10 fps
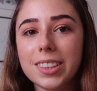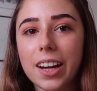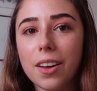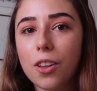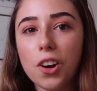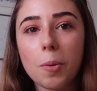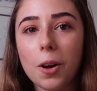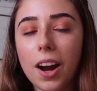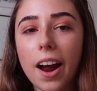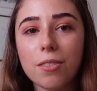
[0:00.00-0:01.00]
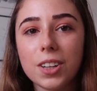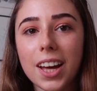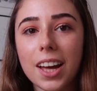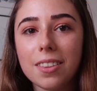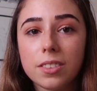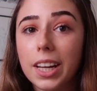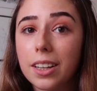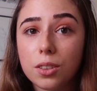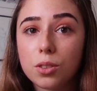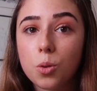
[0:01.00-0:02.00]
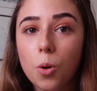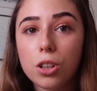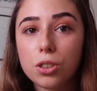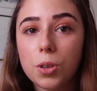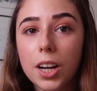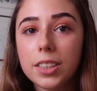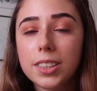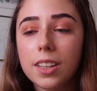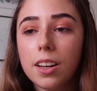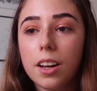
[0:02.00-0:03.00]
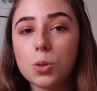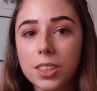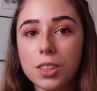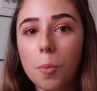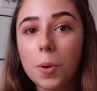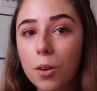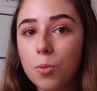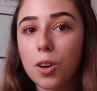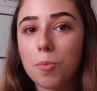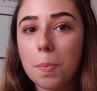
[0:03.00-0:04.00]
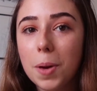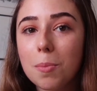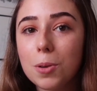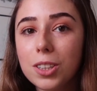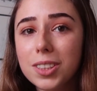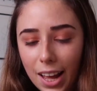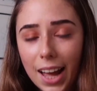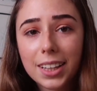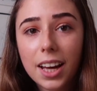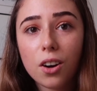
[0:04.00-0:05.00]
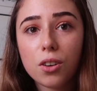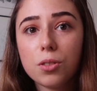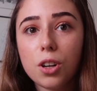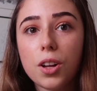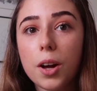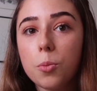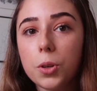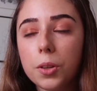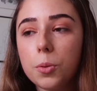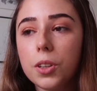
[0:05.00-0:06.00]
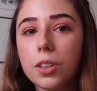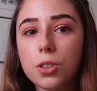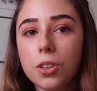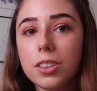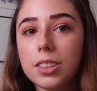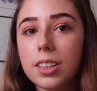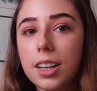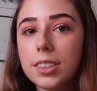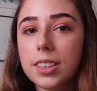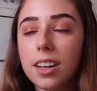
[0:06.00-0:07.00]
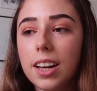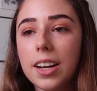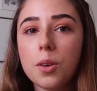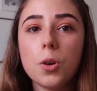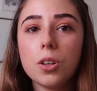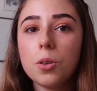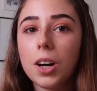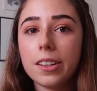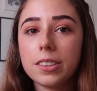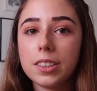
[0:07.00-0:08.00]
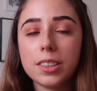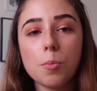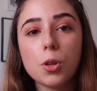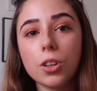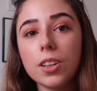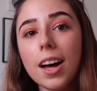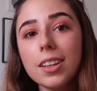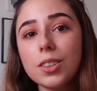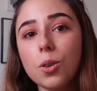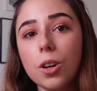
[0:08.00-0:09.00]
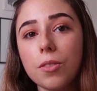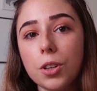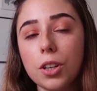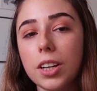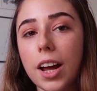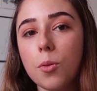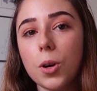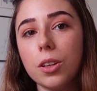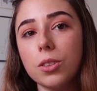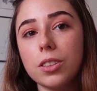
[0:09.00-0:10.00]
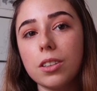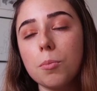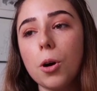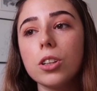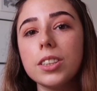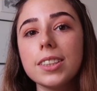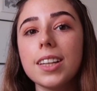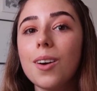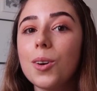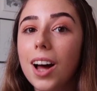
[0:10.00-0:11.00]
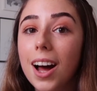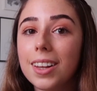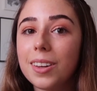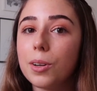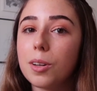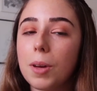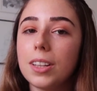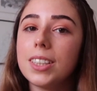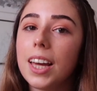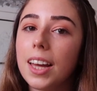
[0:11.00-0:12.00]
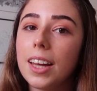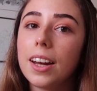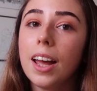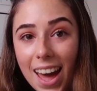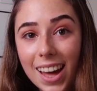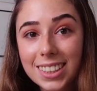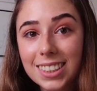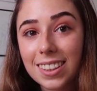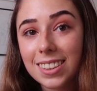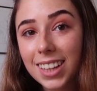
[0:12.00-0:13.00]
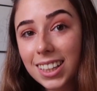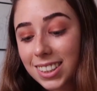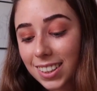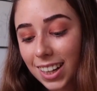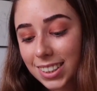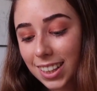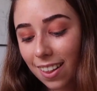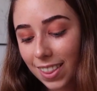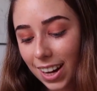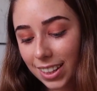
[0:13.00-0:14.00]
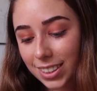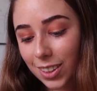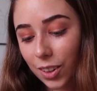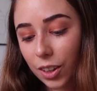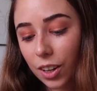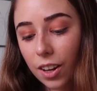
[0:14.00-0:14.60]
that I thought about every day, like squatters' rights, which was the topic of one of my papers. And yeah, overall I really enjoyed this class. Anyone who has a similar class, or if you're in NYU studying politics, I would highly recommend taking it. And the last class that I took